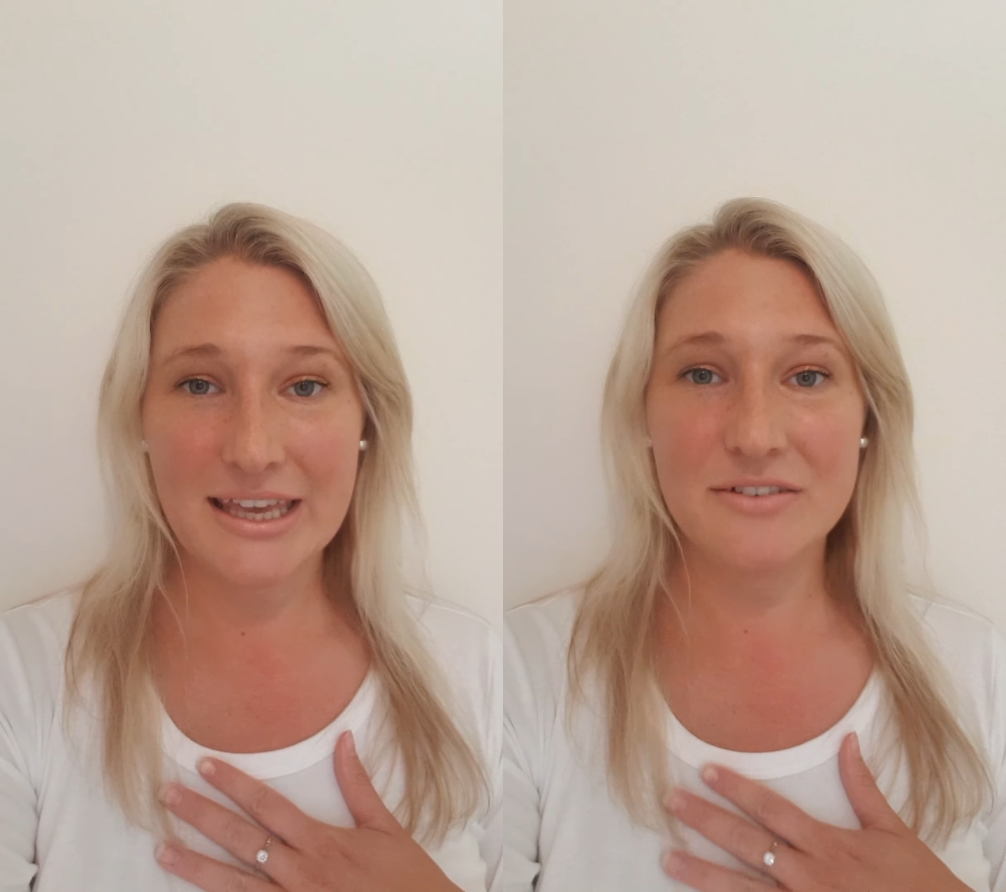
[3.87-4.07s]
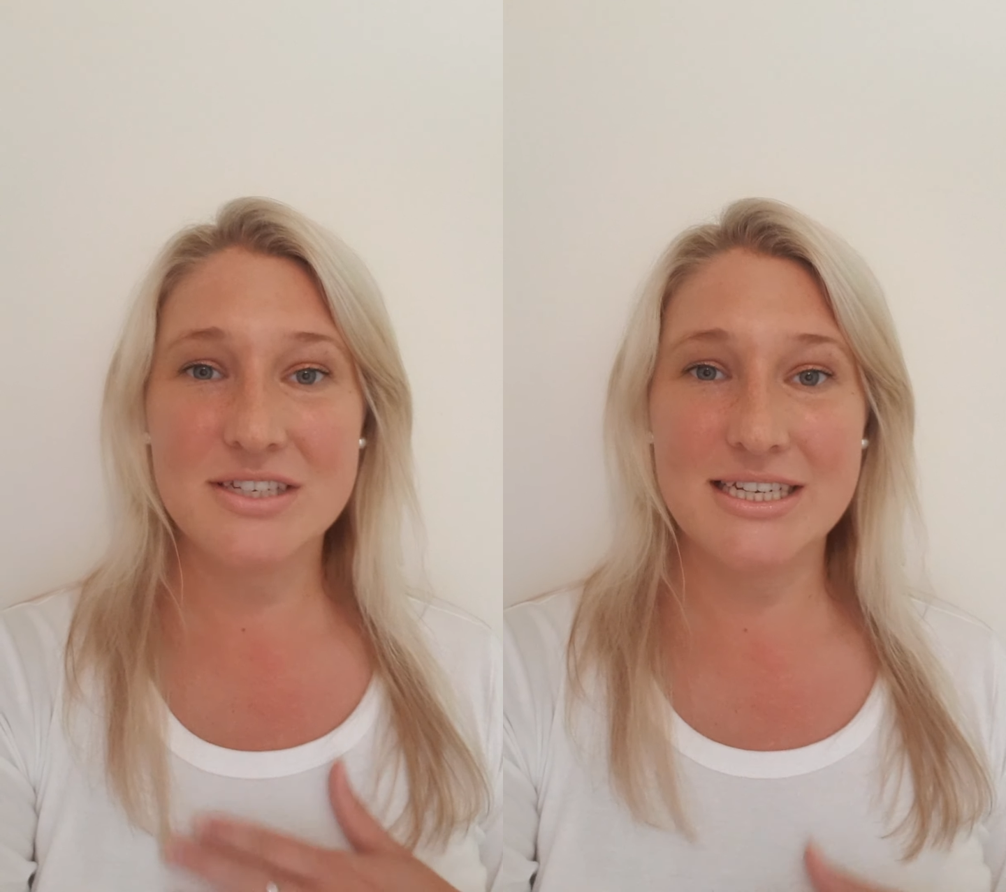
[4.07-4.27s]

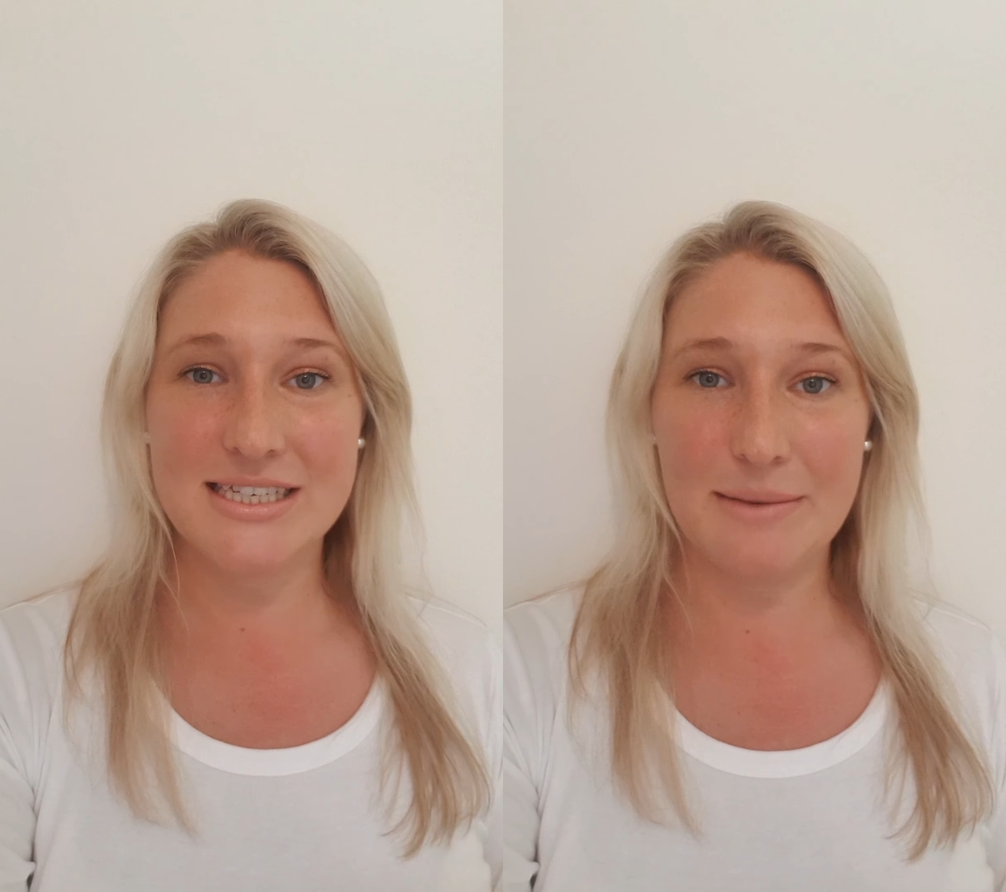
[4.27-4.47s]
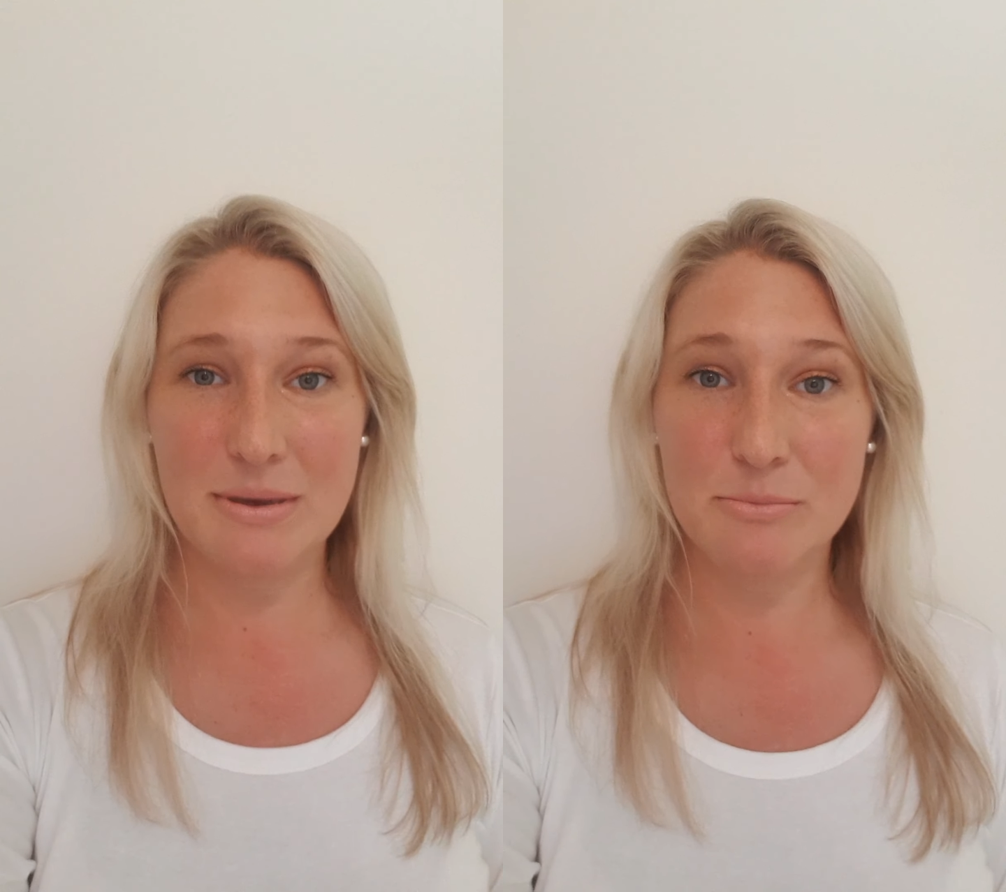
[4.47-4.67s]
EFT
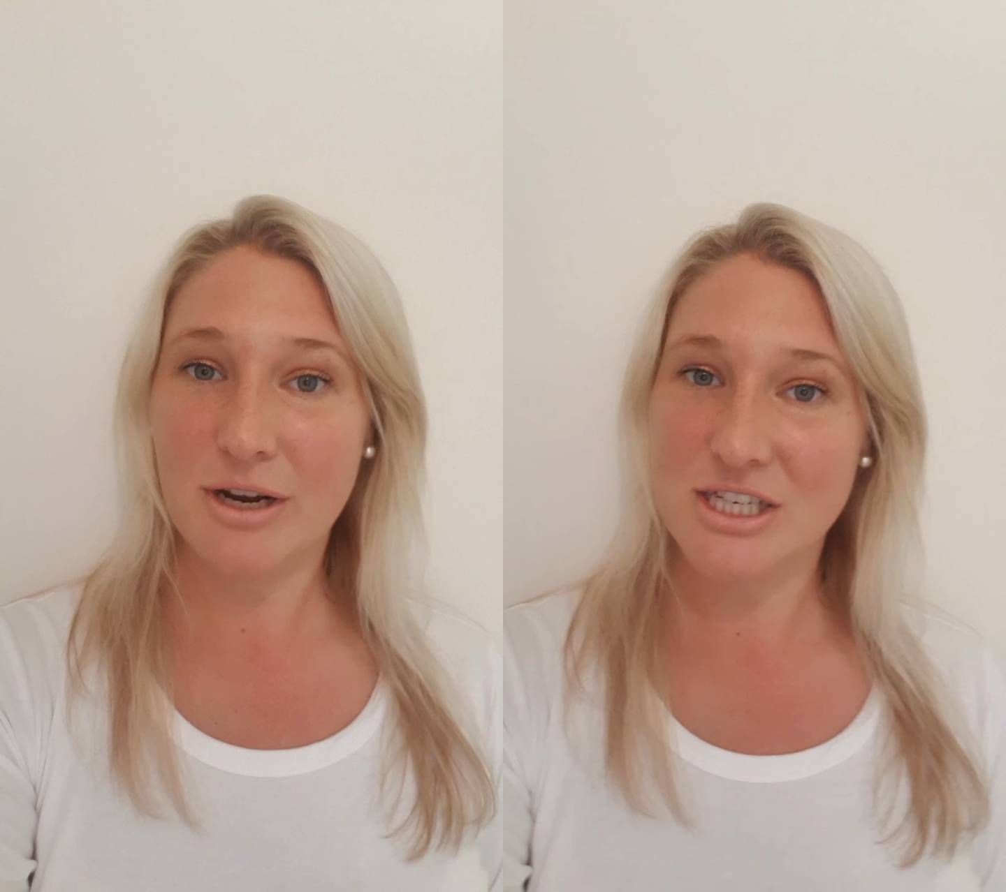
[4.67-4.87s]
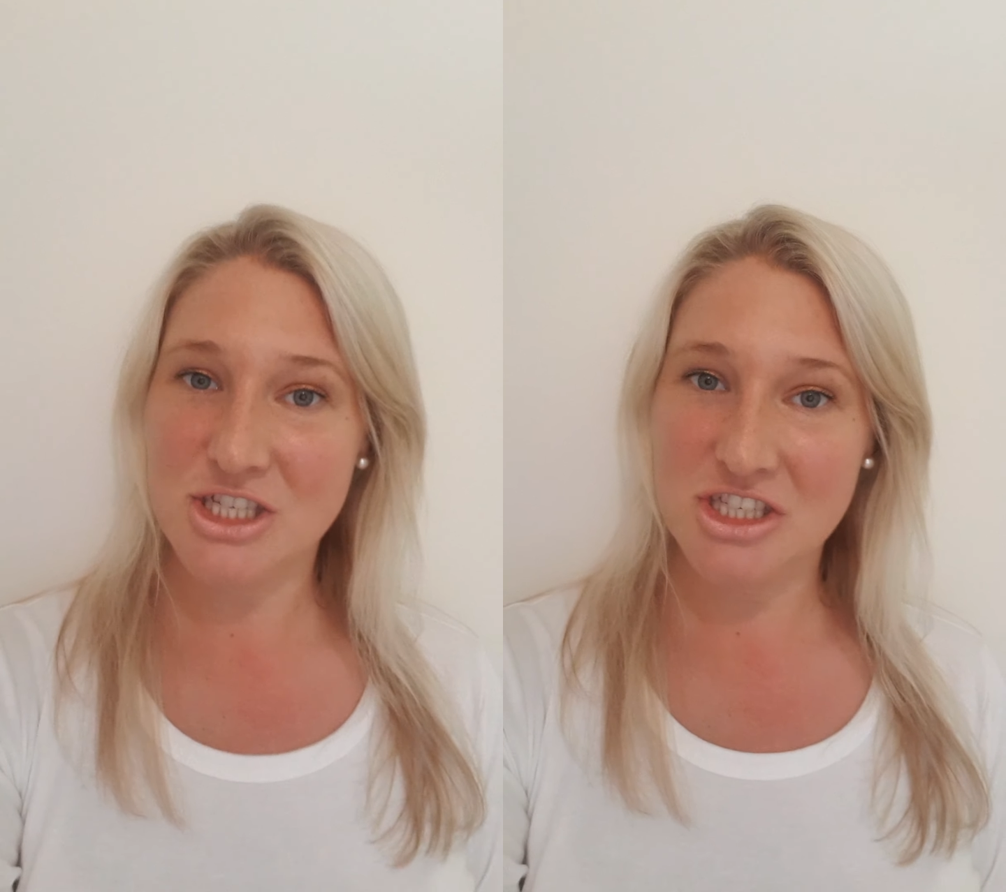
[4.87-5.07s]
tapping
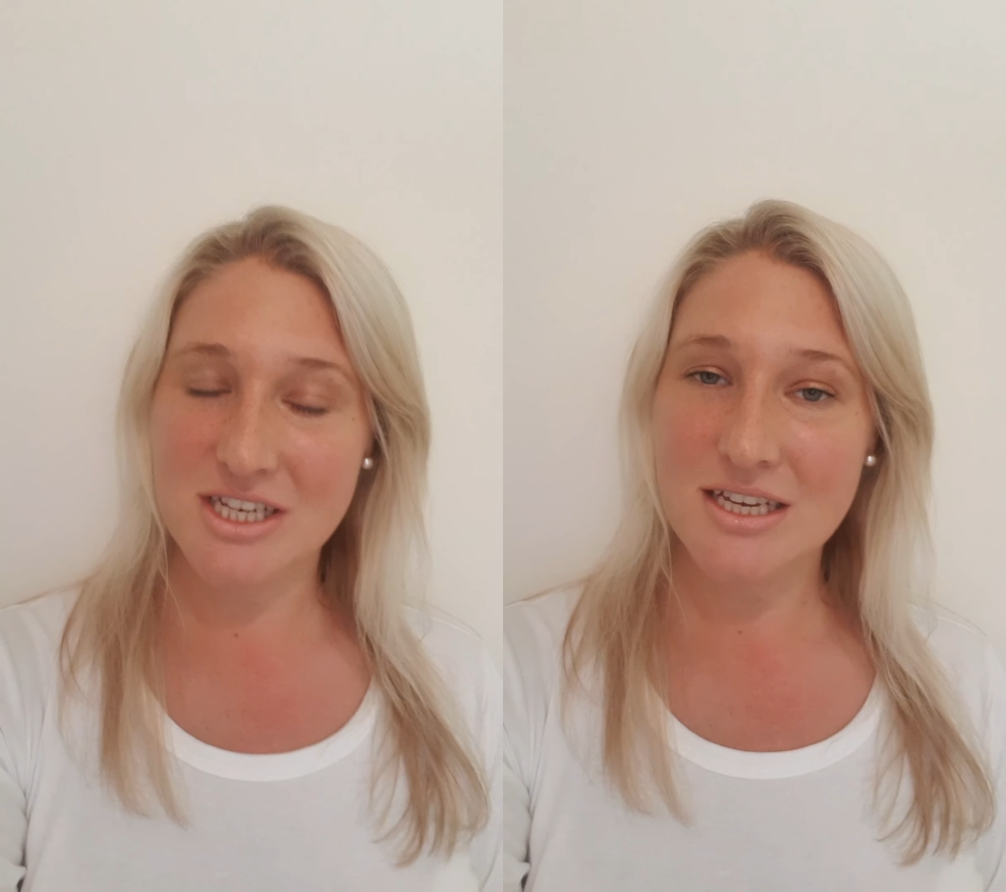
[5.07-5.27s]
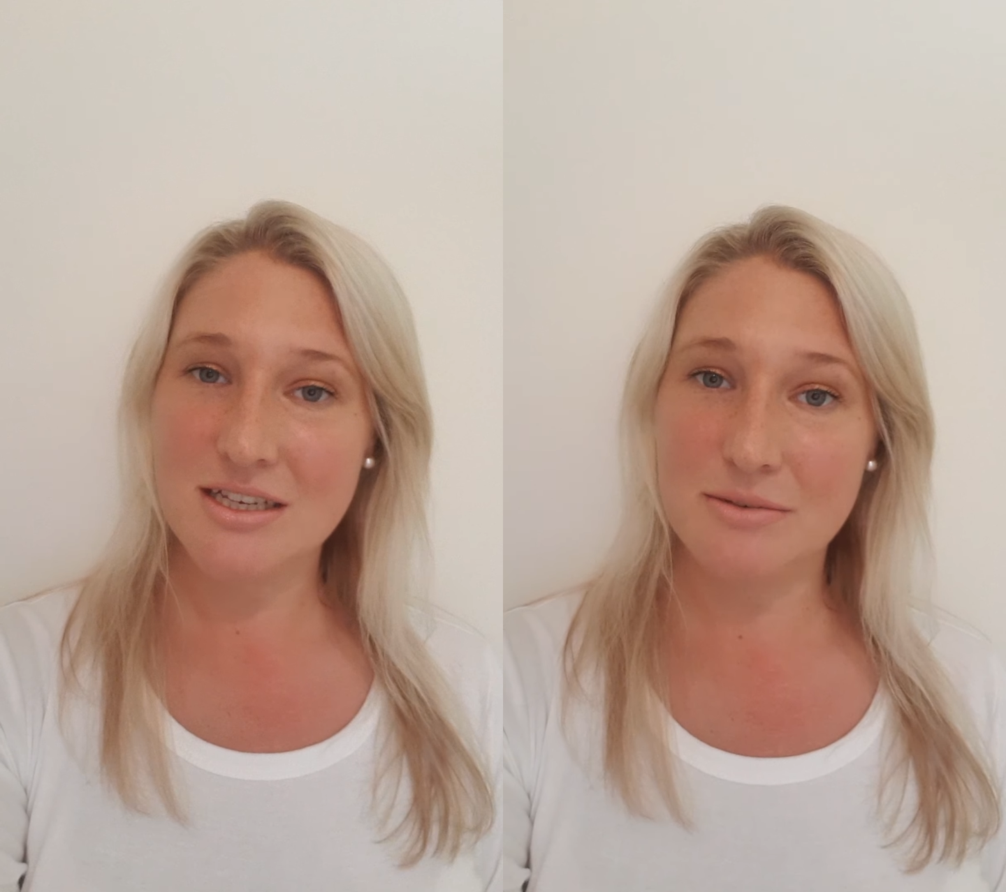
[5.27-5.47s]
practitioner,